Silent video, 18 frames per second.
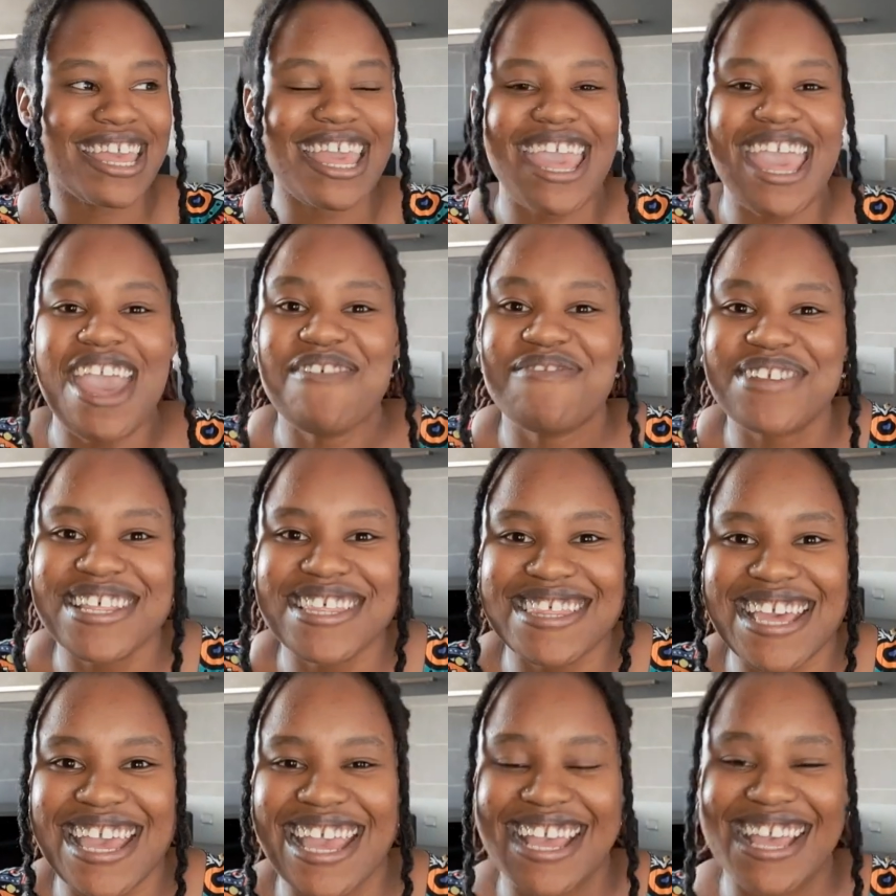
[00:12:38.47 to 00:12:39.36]

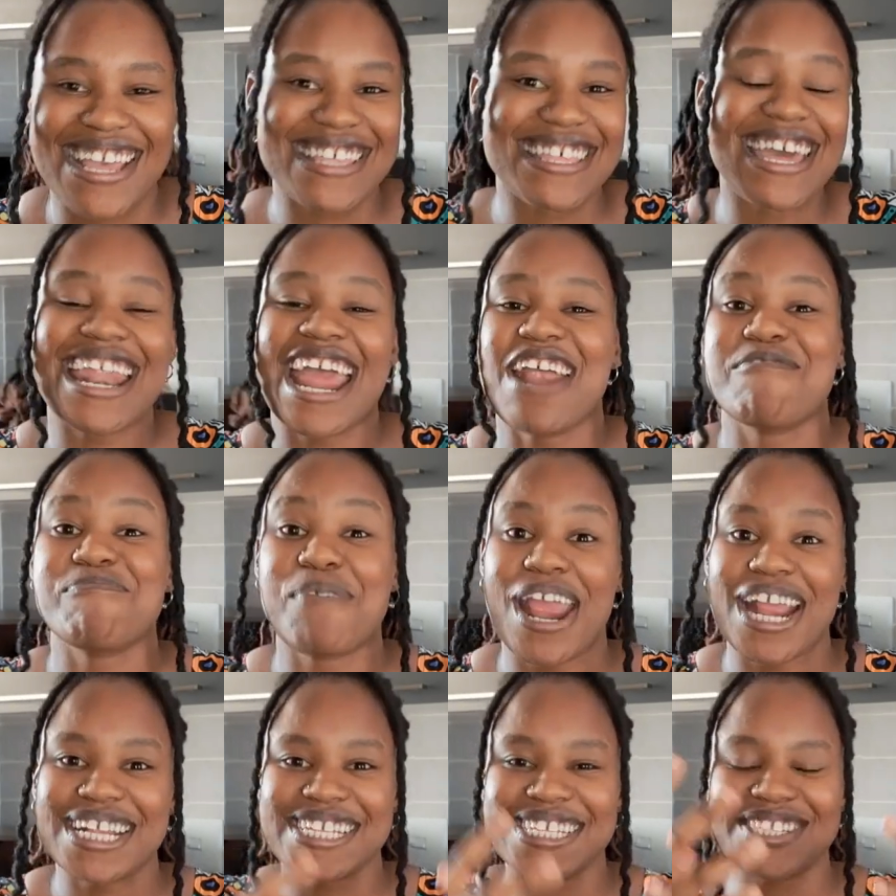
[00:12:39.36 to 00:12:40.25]
everything that I
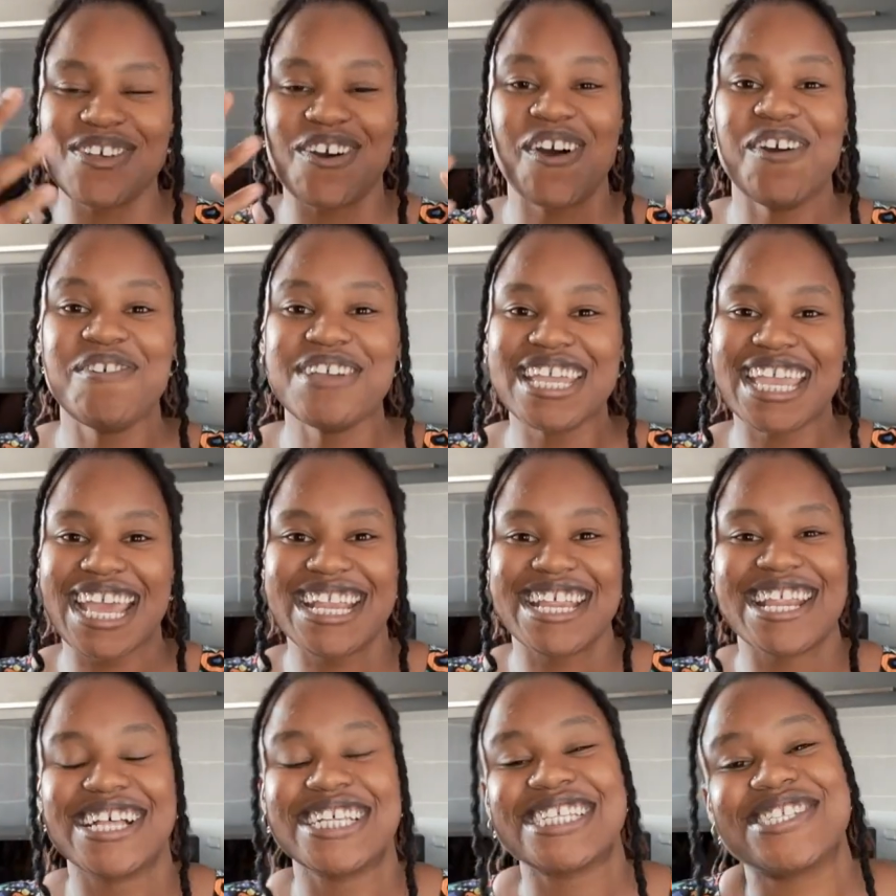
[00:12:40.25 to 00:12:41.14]
practiced the whole weekend,
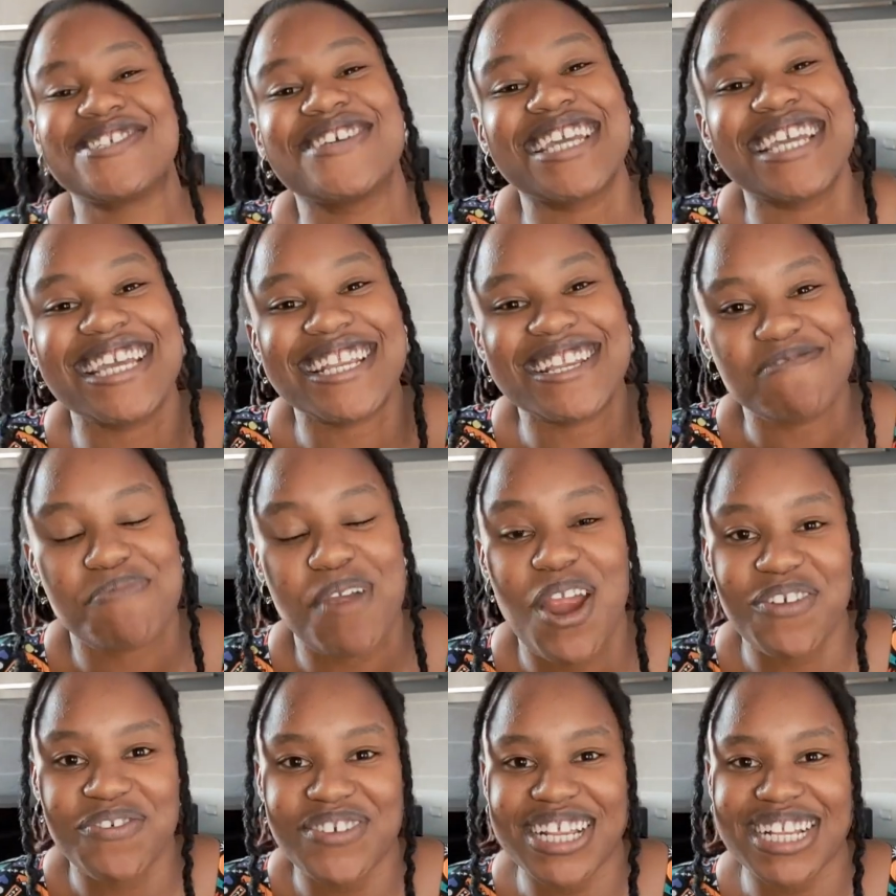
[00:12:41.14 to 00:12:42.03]
and I was doing it
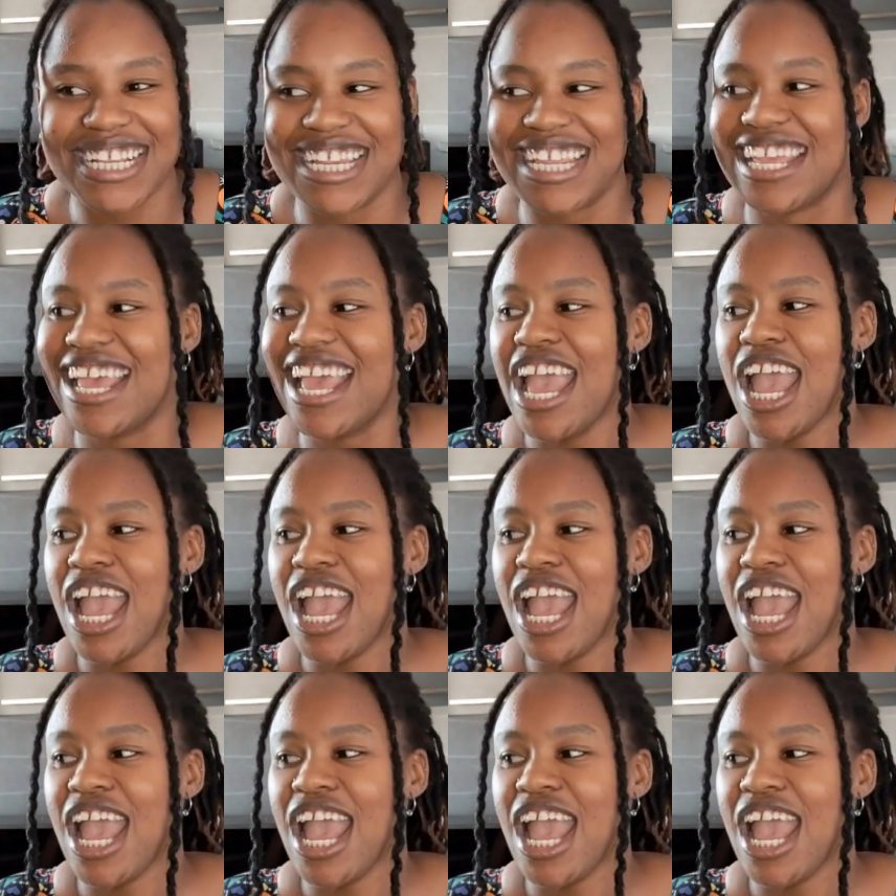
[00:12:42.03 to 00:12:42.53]
perfectly.